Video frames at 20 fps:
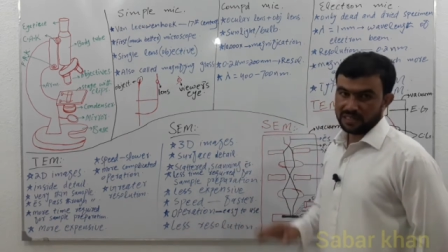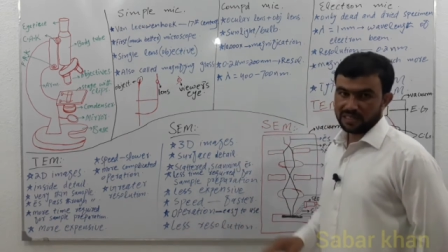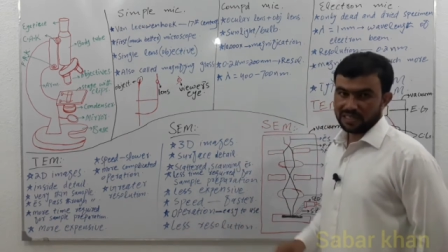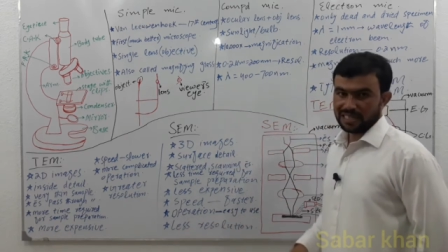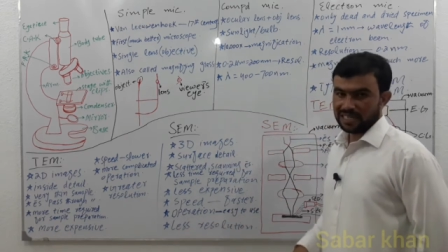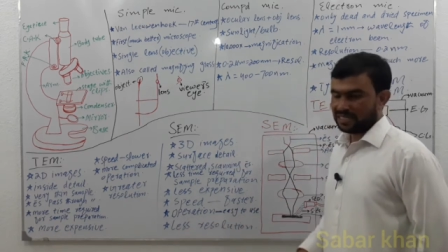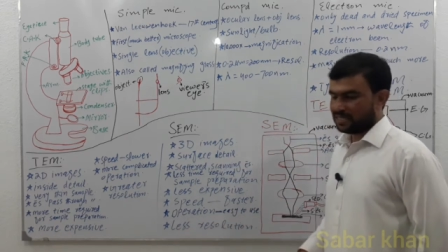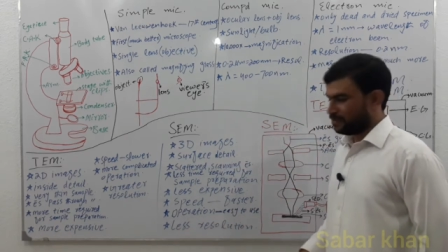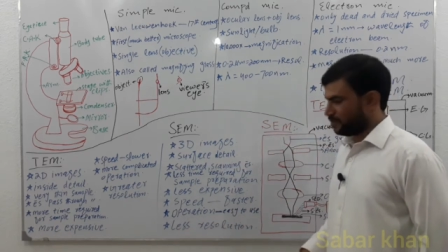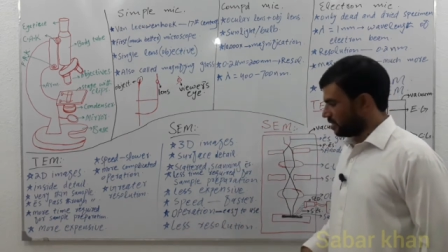
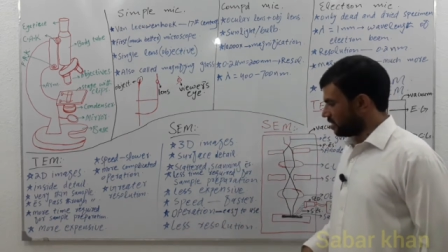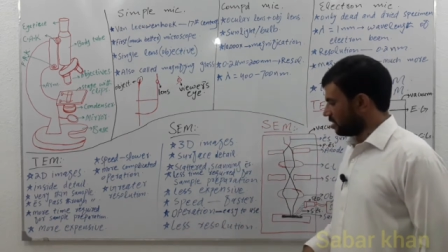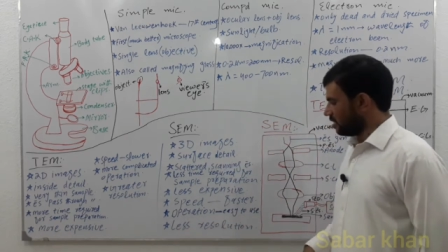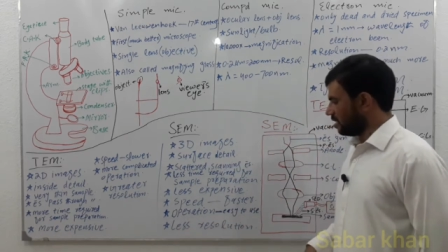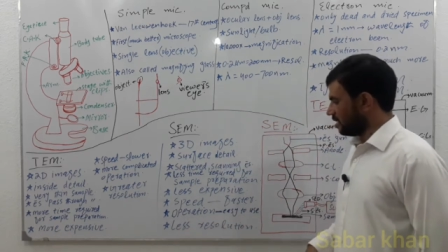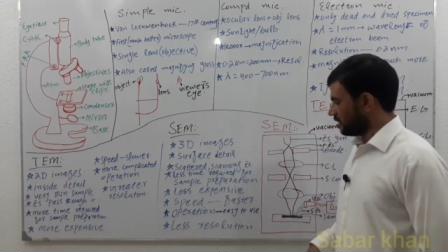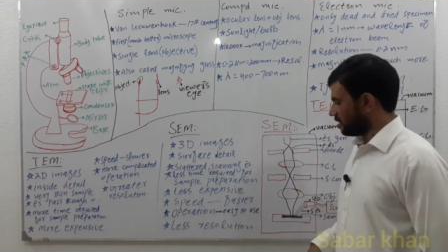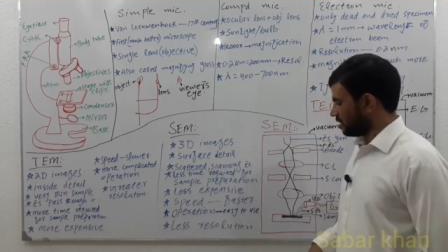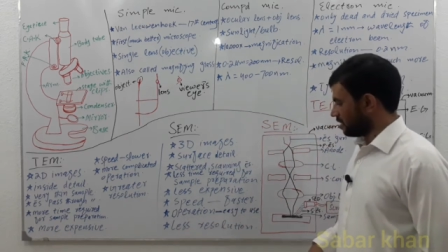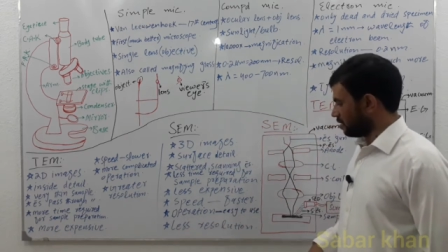transmission
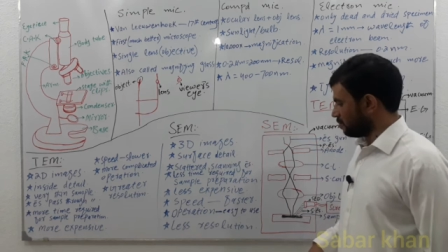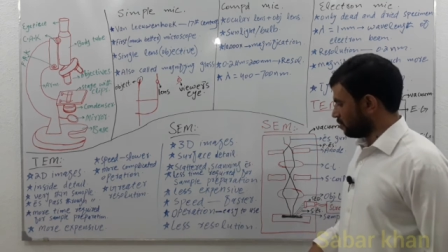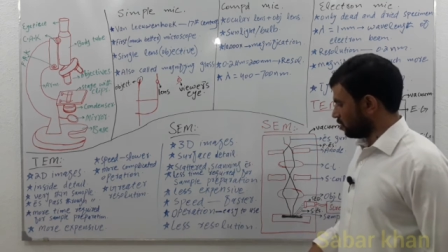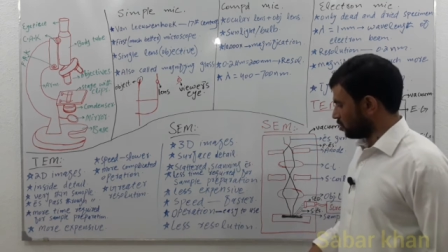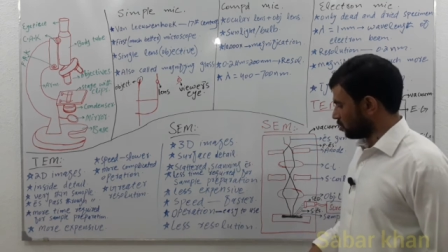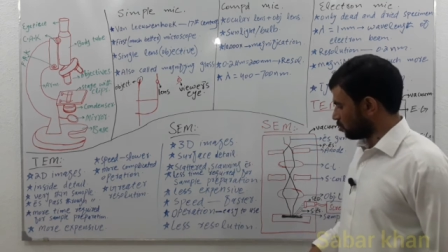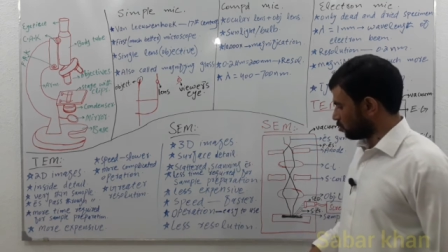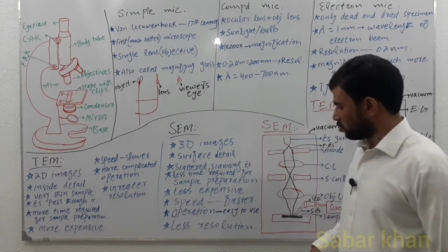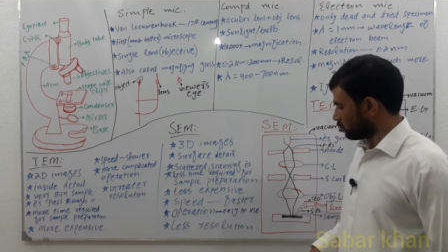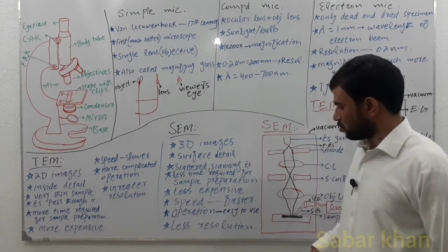electron
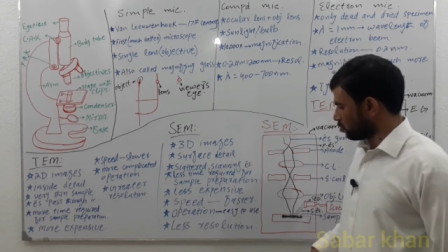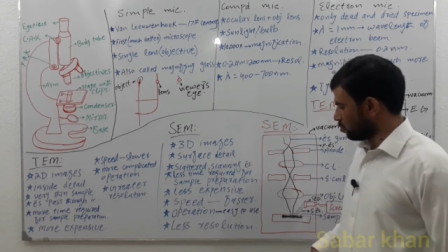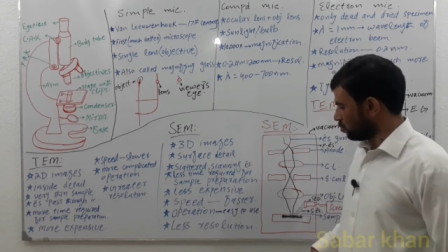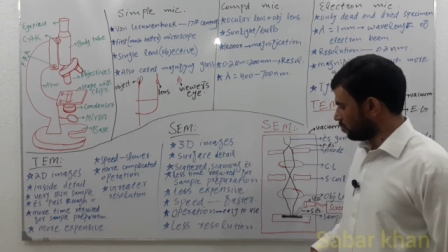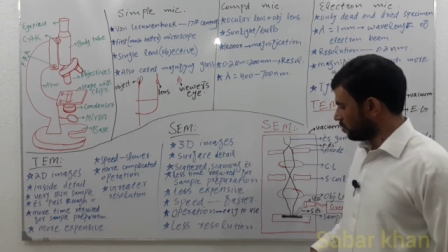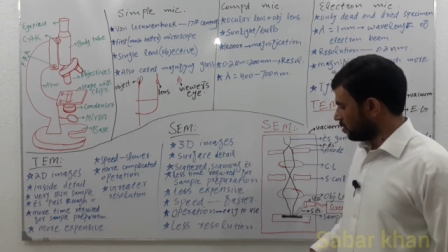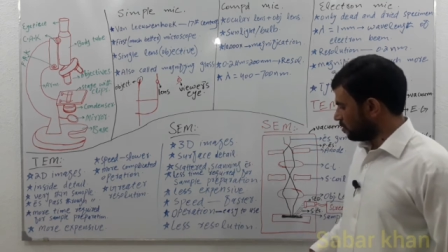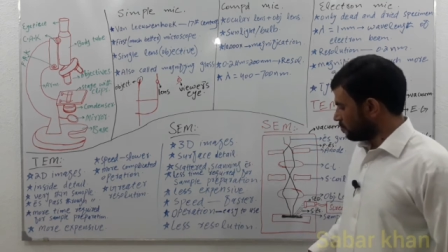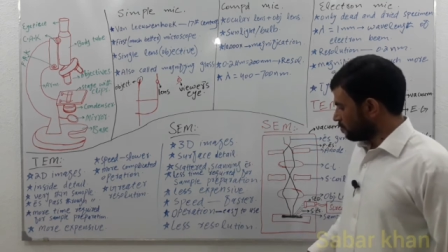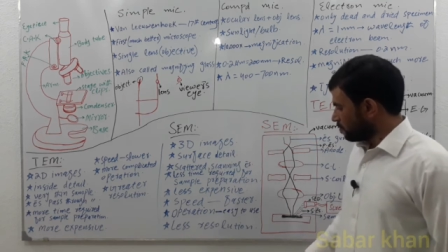
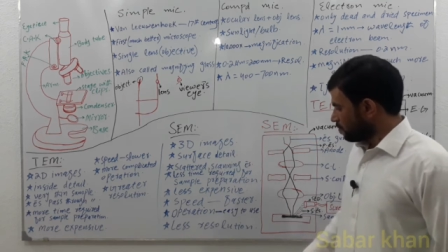microscope